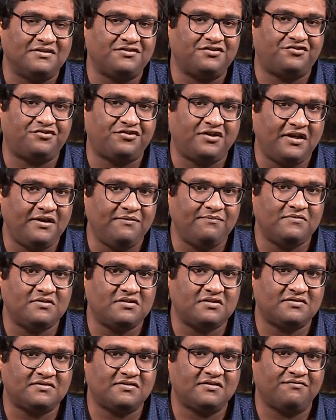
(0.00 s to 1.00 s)

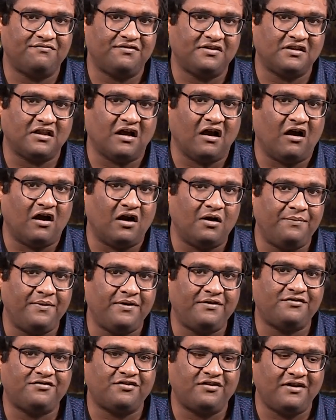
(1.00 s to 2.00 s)
dreams with
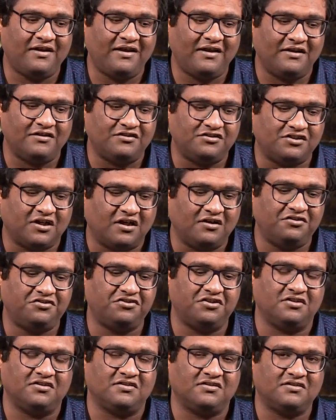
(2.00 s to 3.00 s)
arbitrary
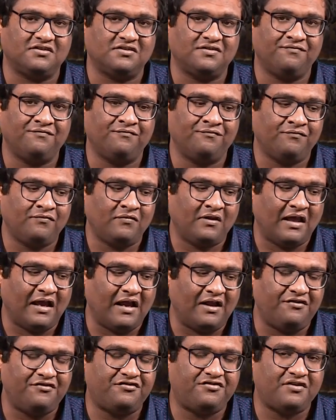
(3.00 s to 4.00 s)
injunctions
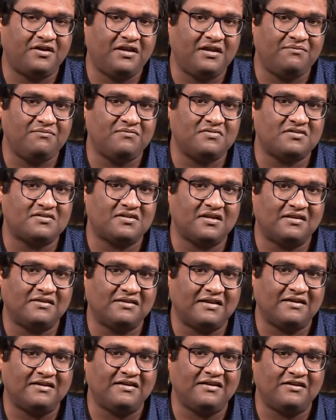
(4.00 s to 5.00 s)
and dreams
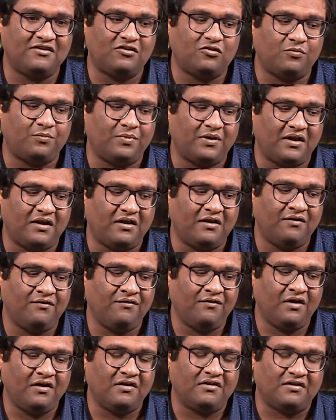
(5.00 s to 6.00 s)
that need to be
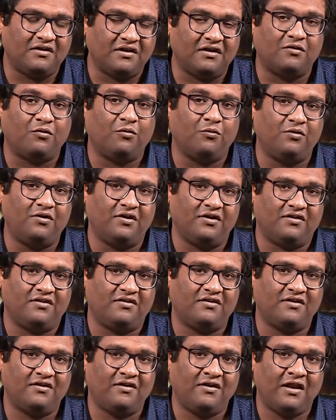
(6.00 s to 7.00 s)
decoded
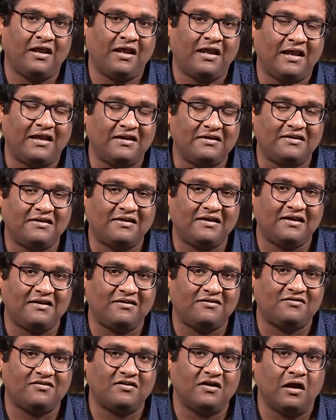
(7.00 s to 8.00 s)

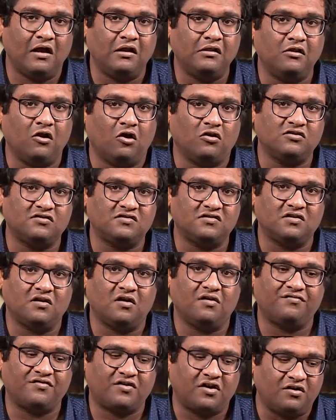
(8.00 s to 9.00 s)
indicate a loss
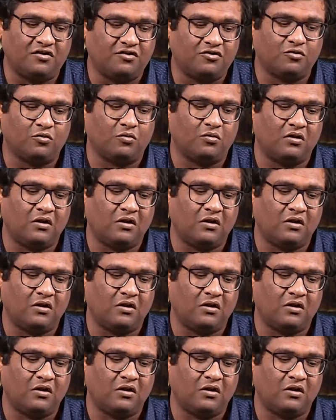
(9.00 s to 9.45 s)
of control.